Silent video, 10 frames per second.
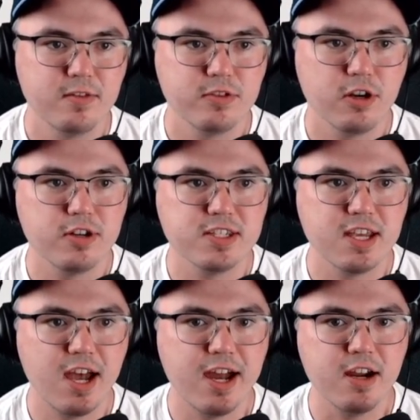Turned
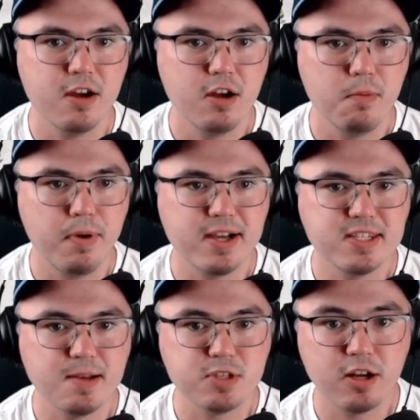aside by
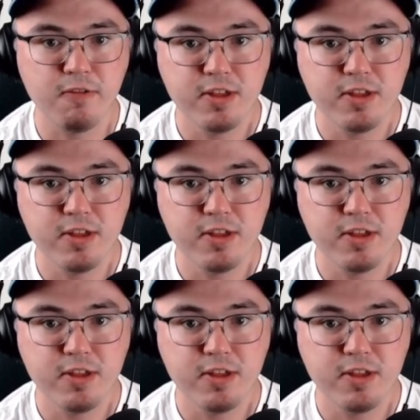Samsonov.